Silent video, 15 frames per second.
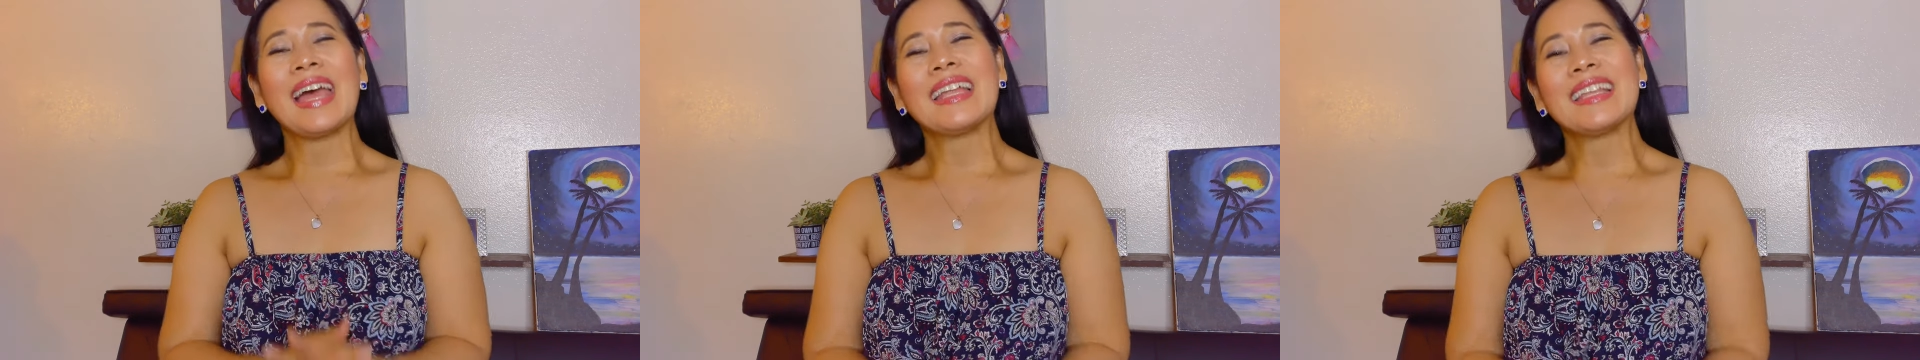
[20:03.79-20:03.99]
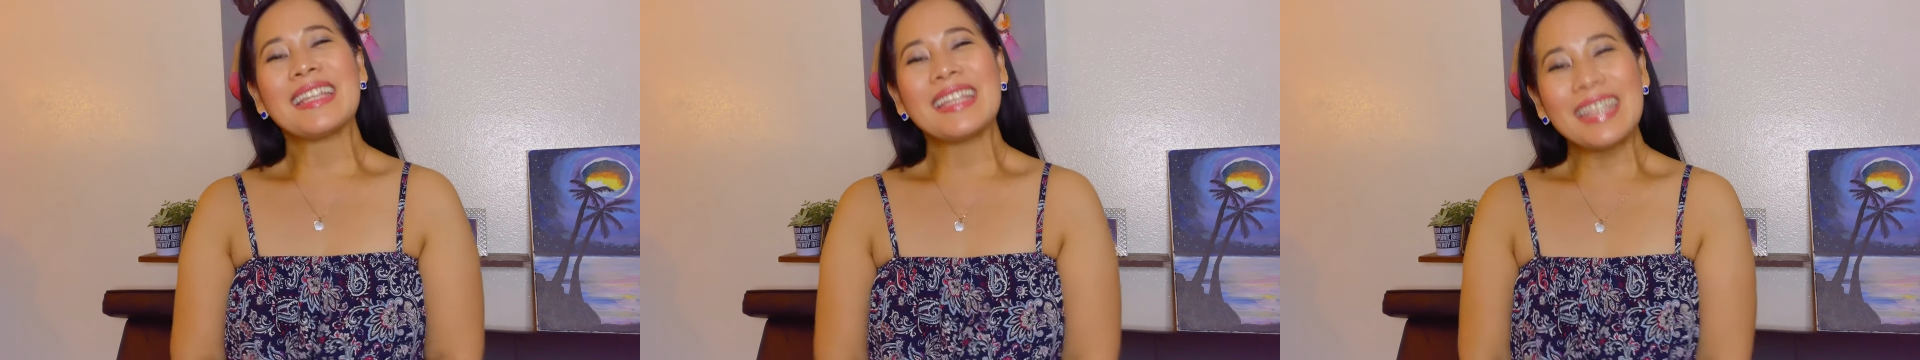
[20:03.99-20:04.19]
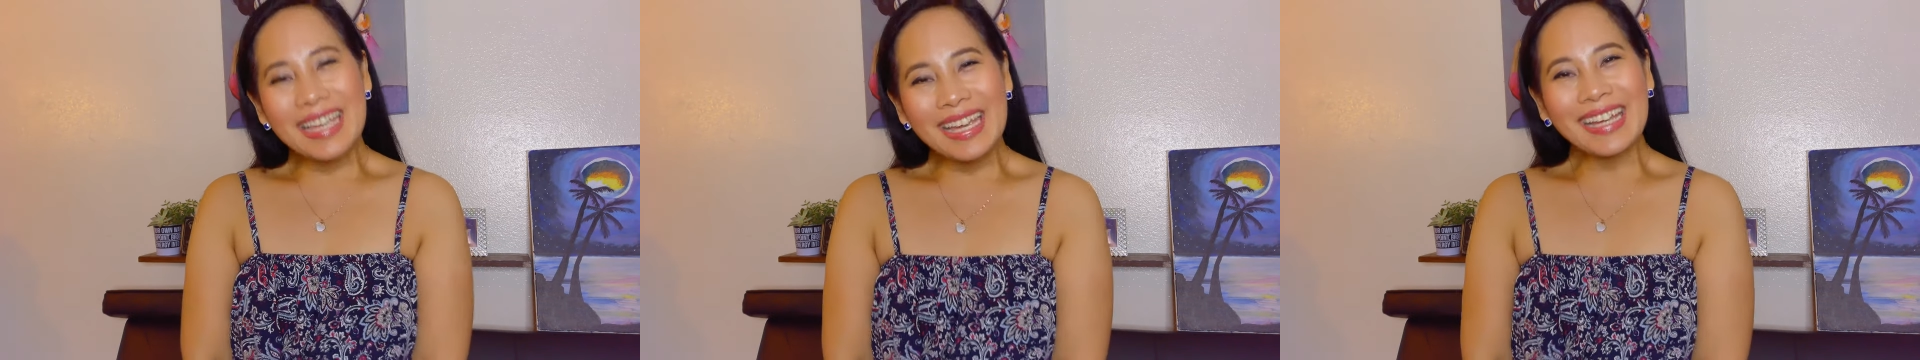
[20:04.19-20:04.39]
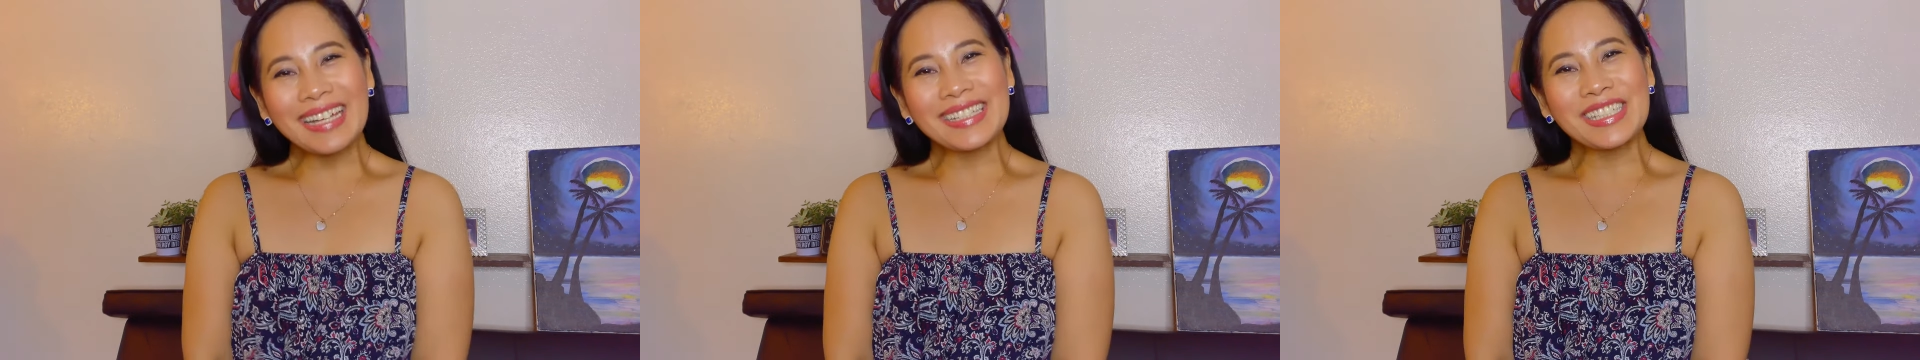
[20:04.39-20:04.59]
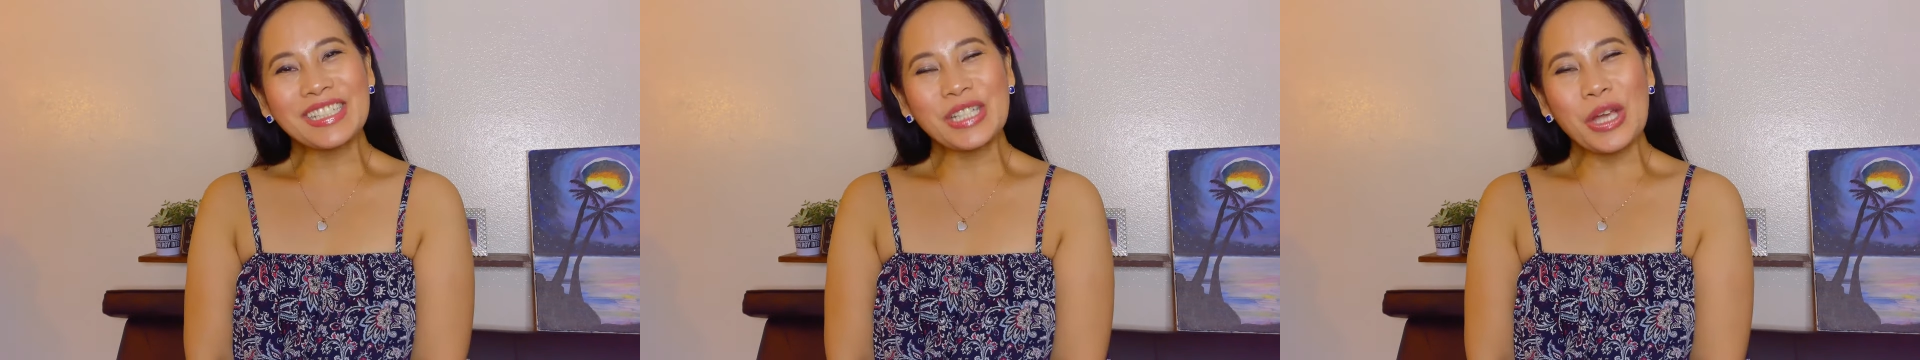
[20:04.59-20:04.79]
And
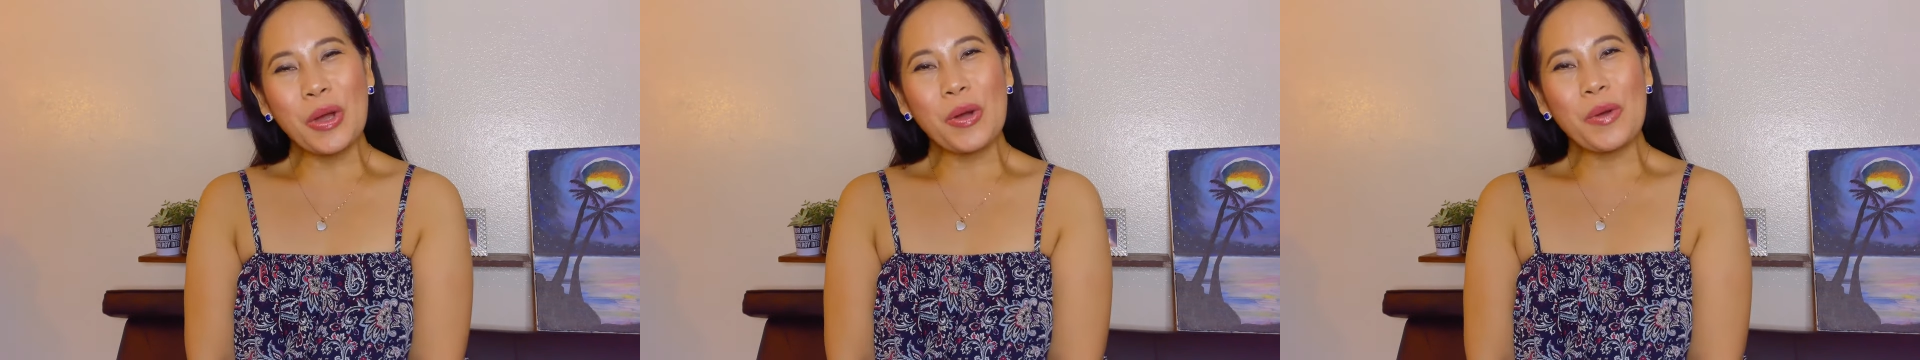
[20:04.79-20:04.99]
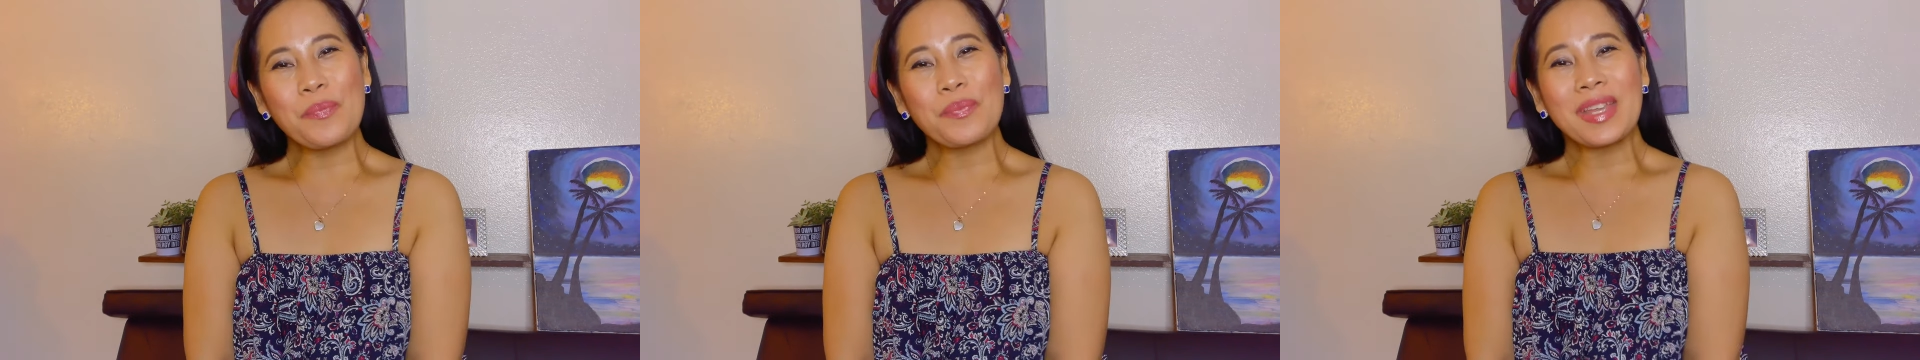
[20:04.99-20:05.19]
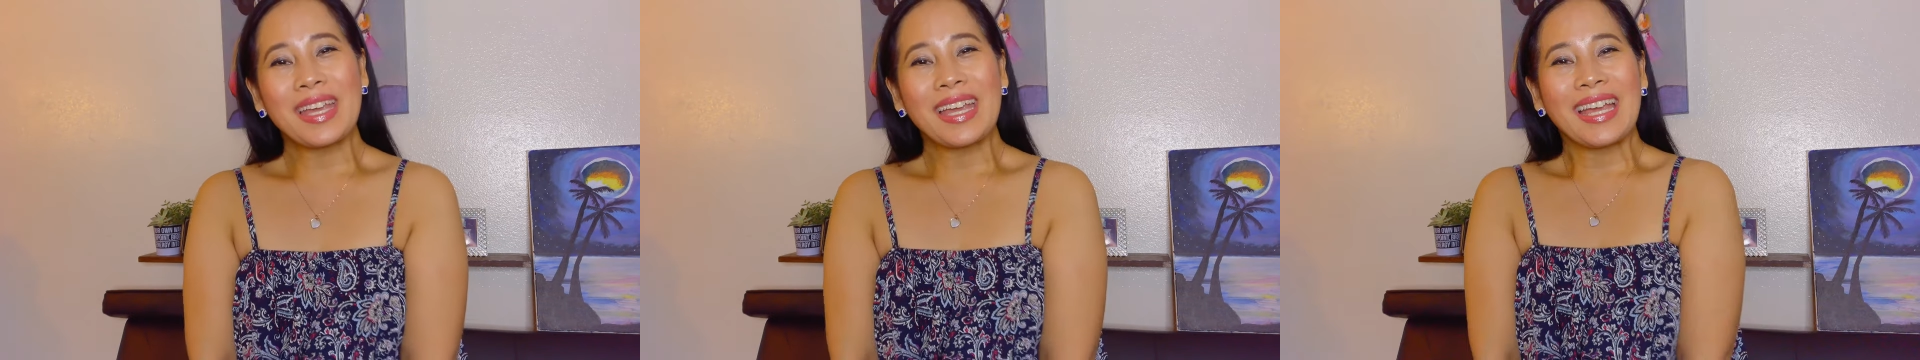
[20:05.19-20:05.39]
yeah, so